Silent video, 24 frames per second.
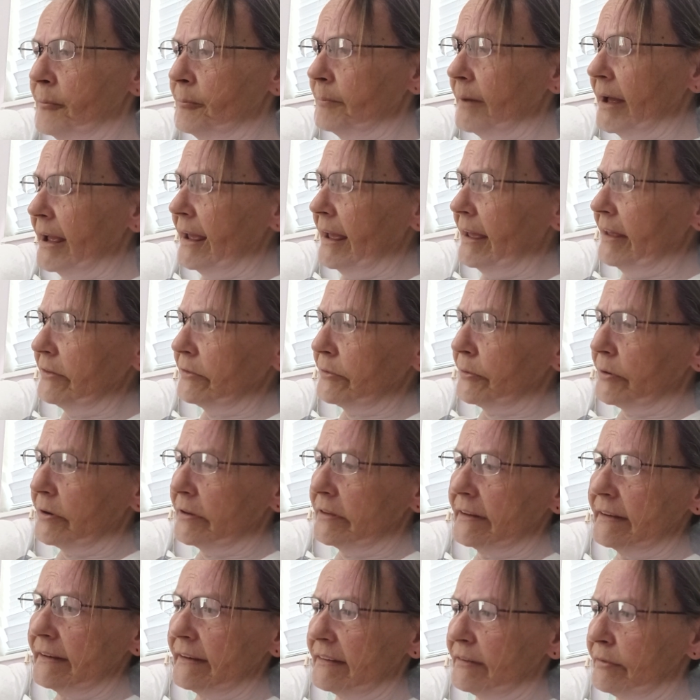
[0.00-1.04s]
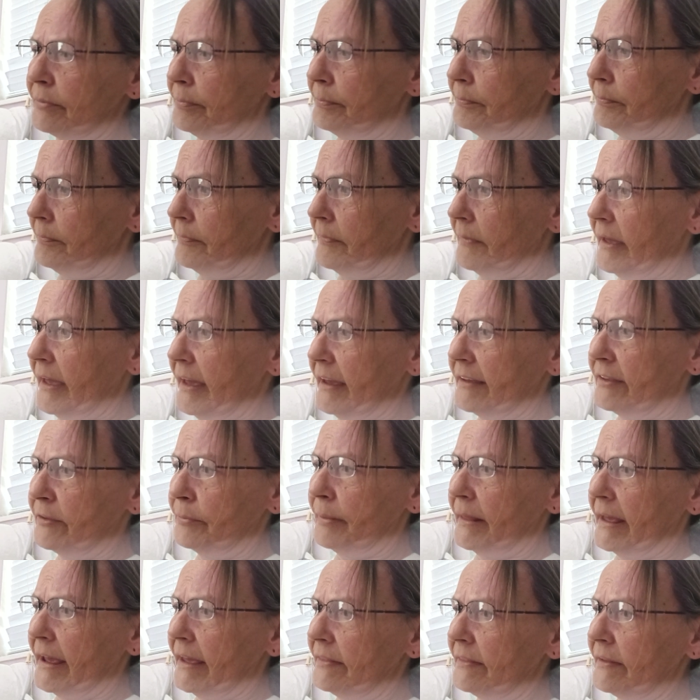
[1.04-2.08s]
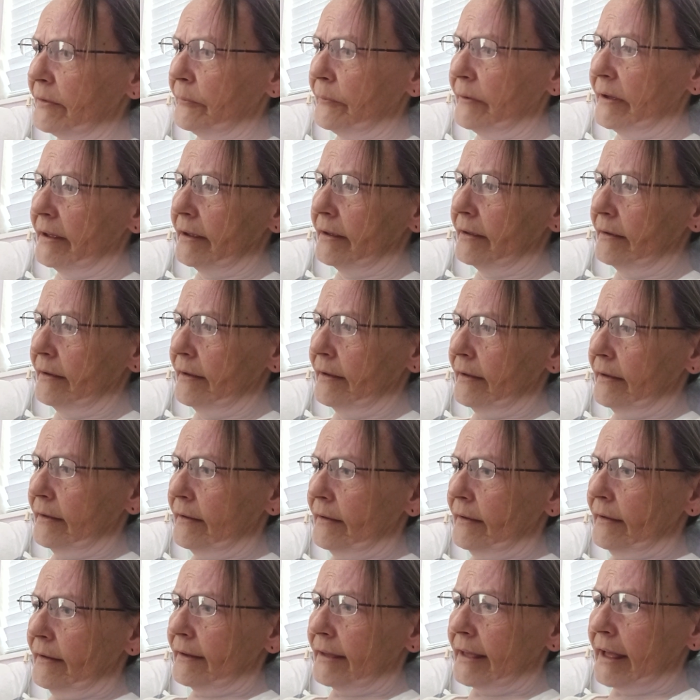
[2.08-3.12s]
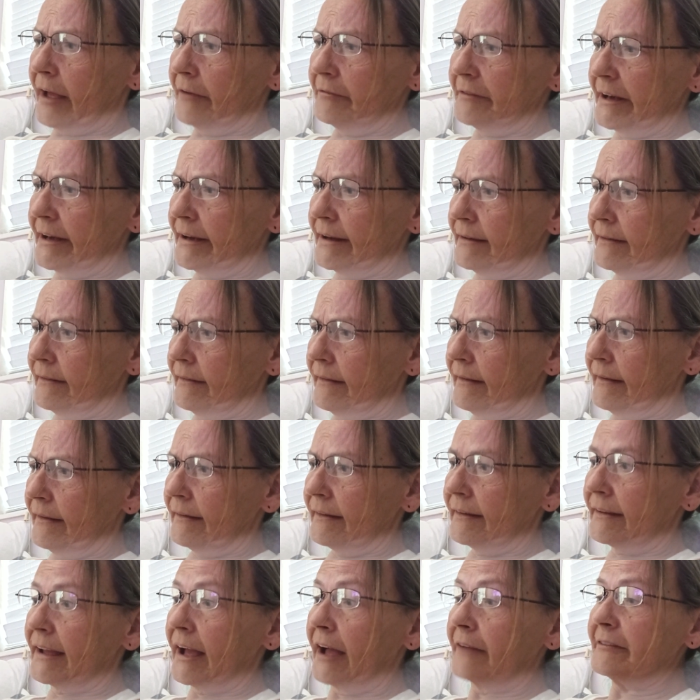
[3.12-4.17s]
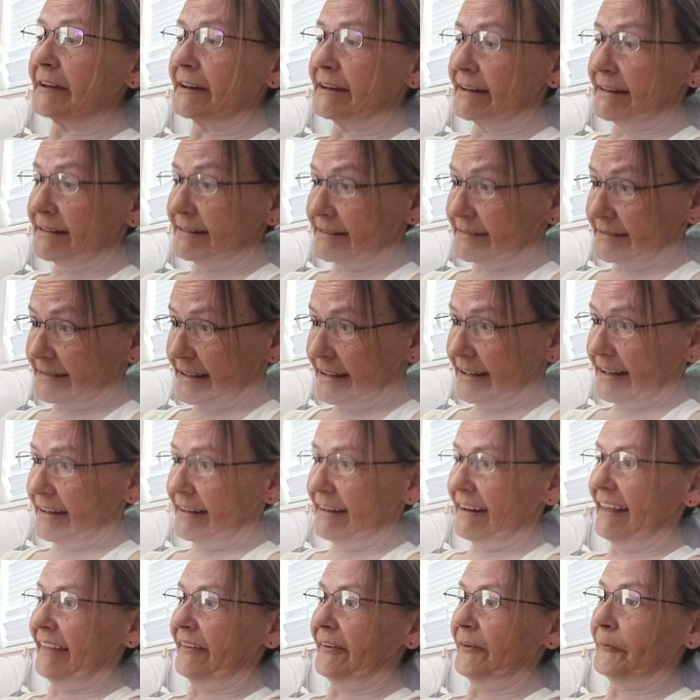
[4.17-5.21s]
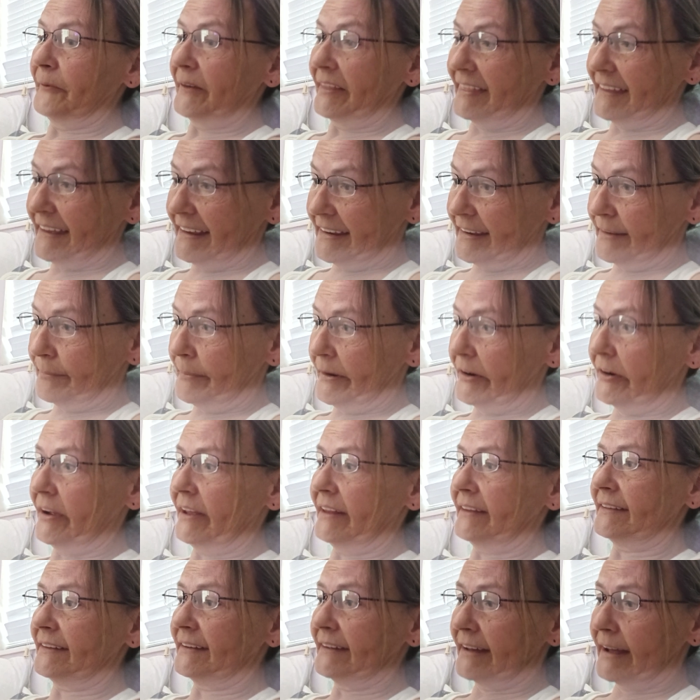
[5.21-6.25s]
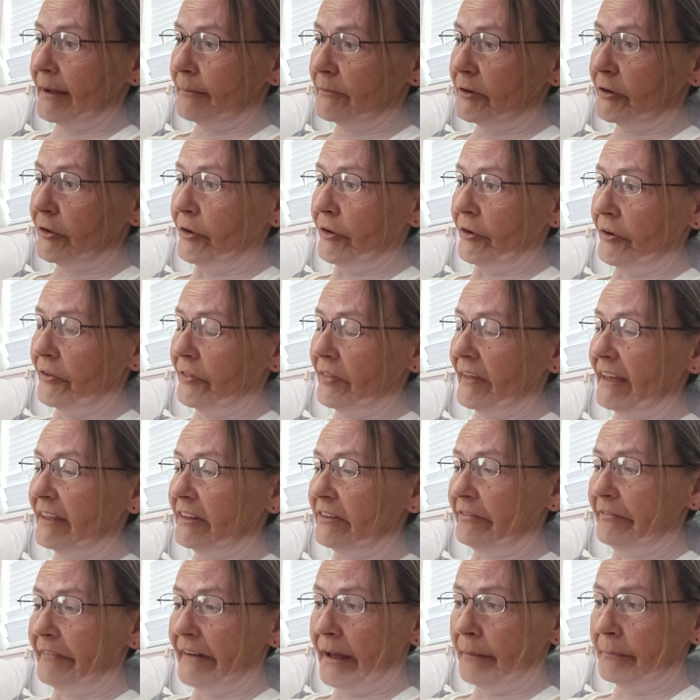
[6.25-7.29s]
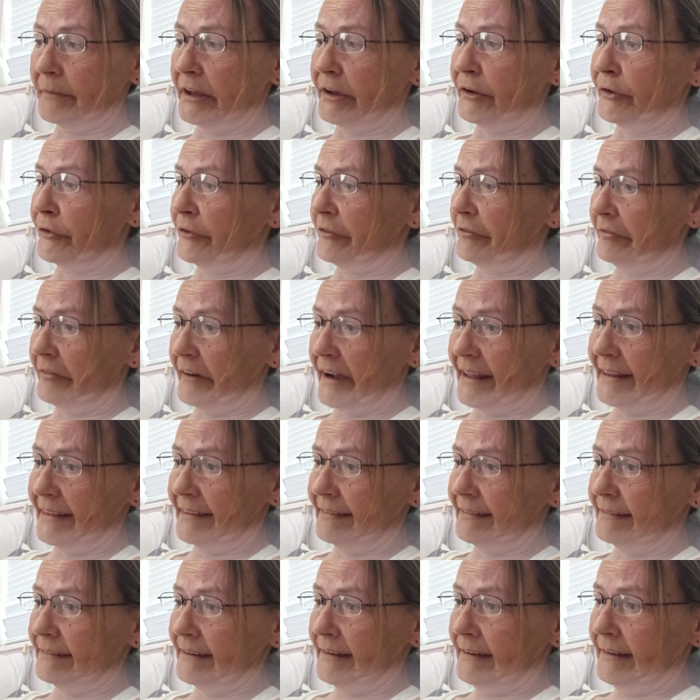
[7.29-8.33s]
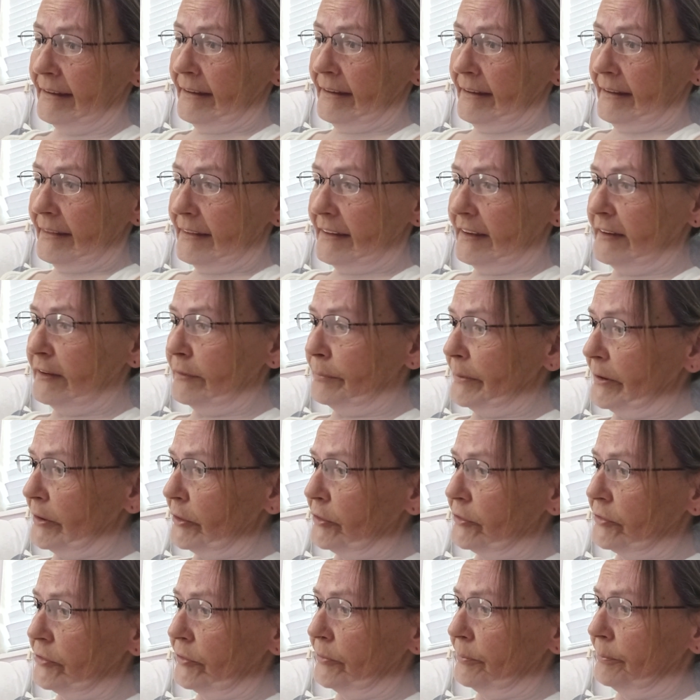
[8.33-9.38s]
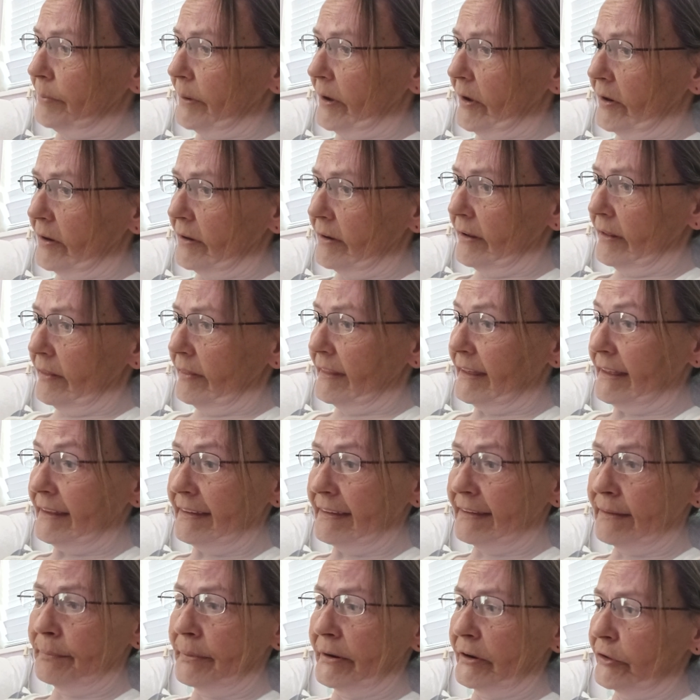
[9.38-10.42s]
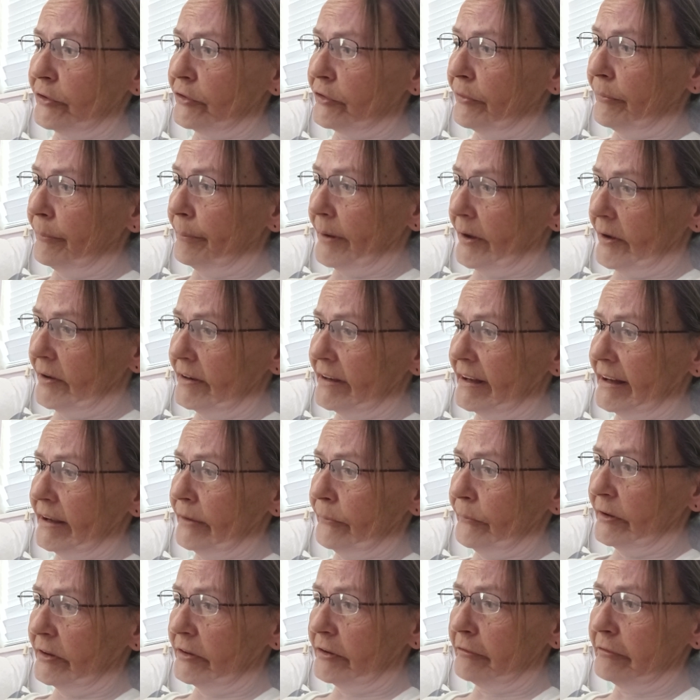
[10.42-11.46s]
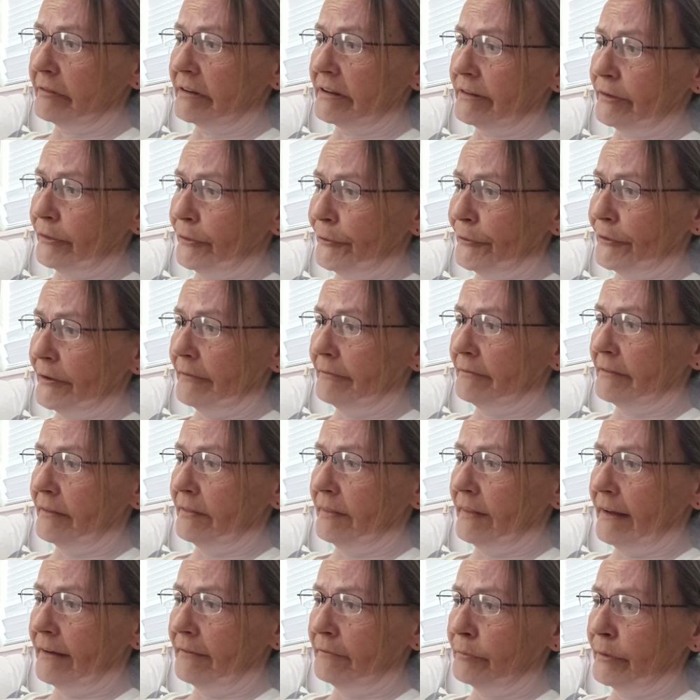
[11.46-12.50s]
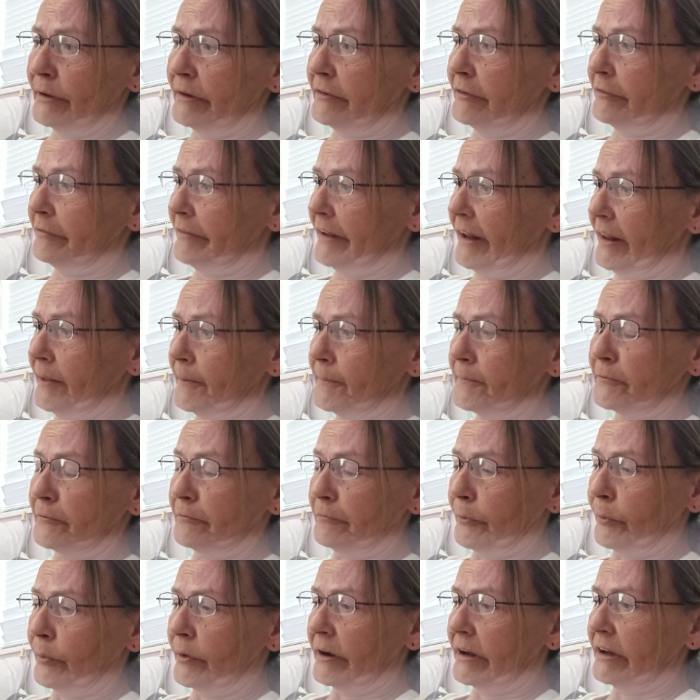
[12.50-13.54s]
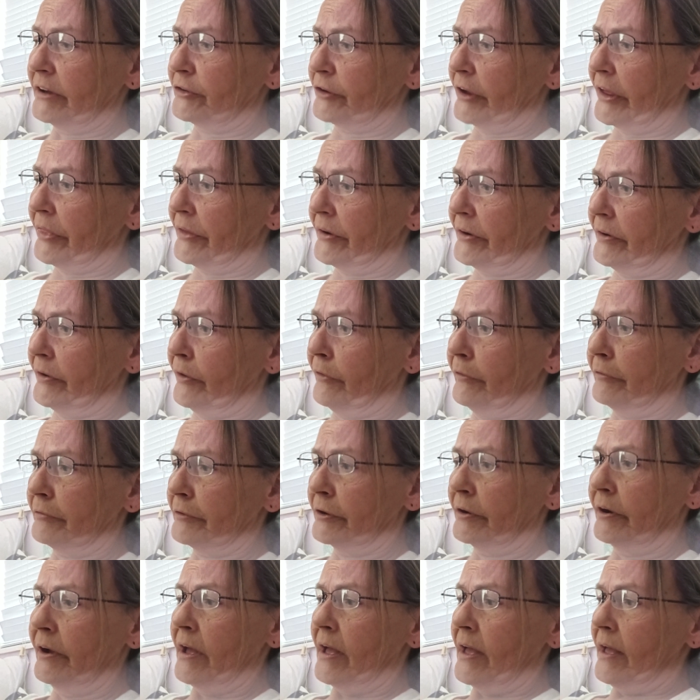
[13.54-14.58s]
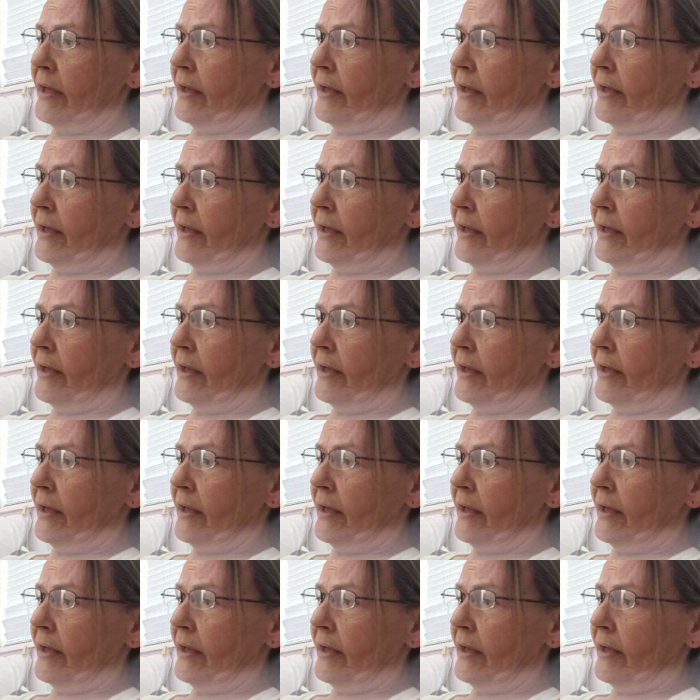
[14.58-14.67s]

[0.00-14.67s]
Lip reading: My escorts explained that we coveted, covenanted with these spirits to come to earth as family or friends. This spiritual bonding was a result of the love we developed for each other over